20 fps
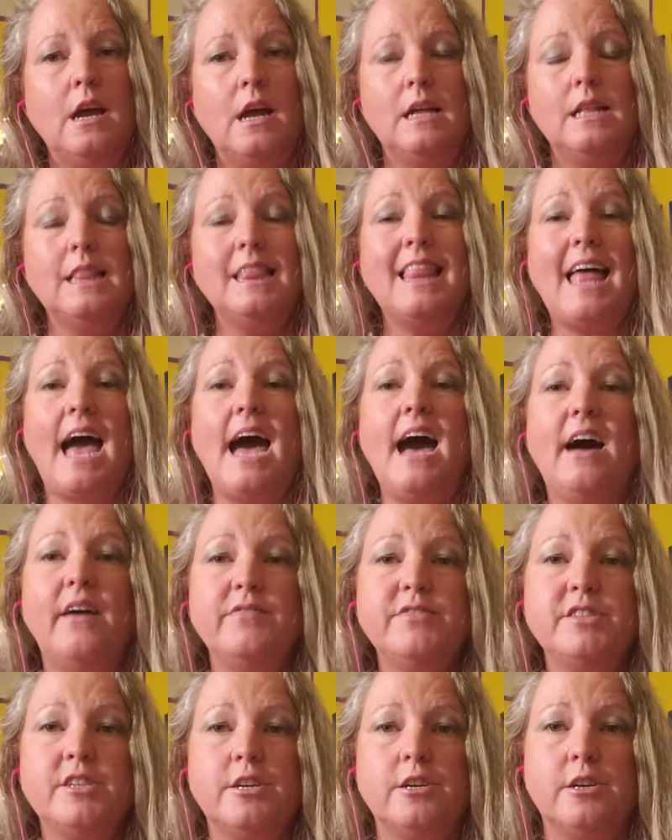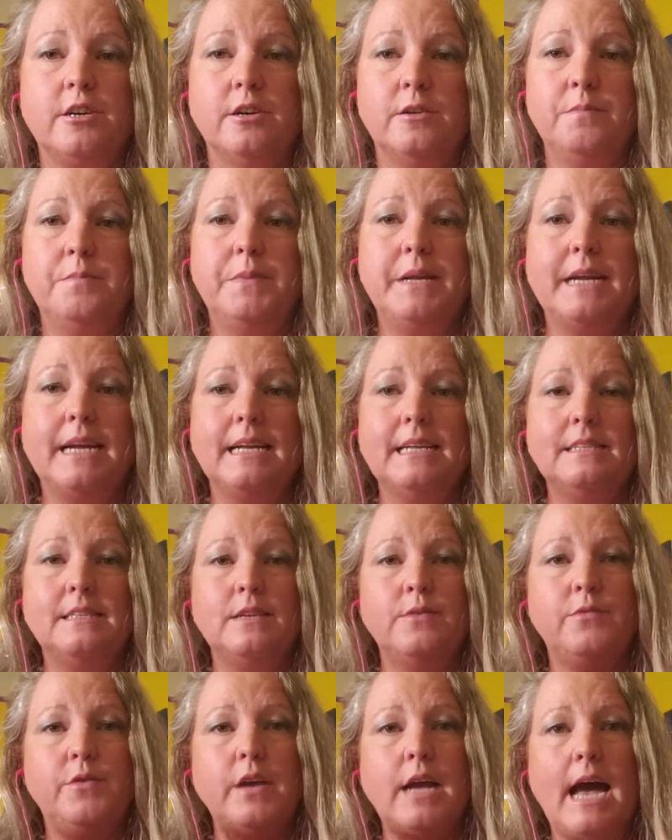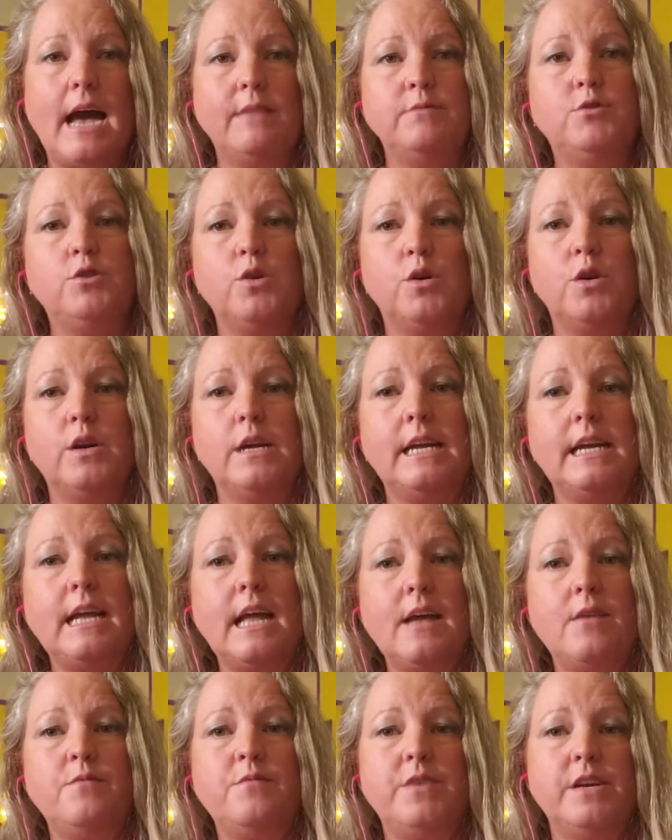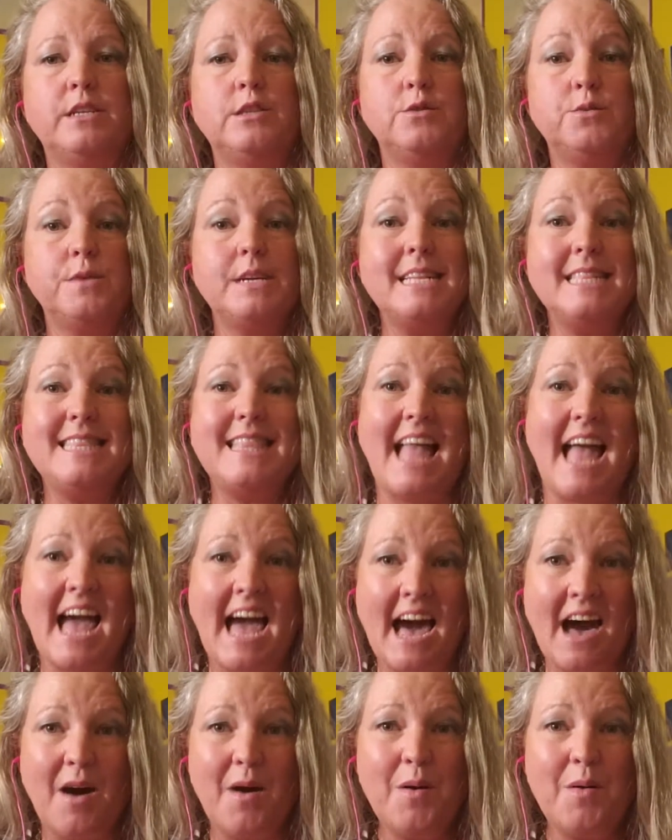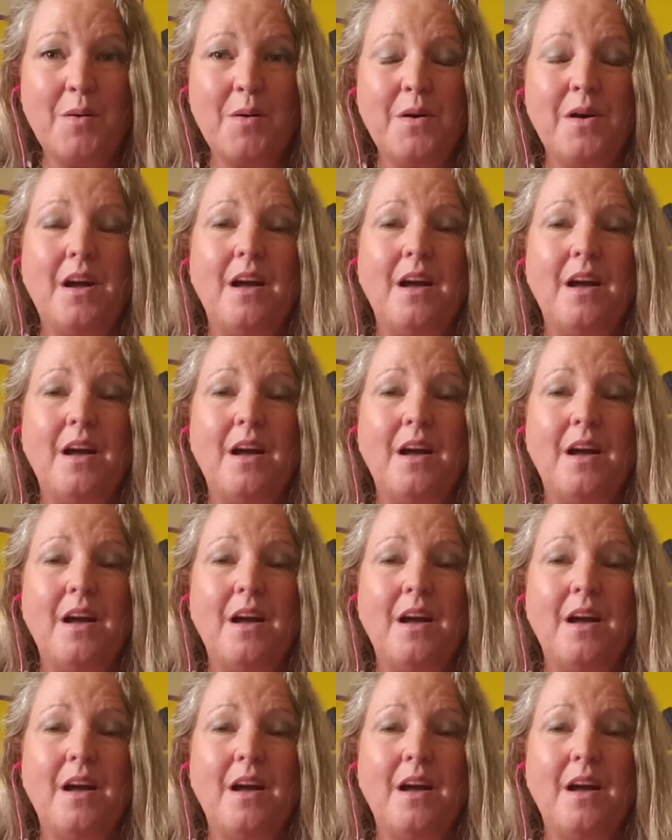laughter, because if you have joy and victory now,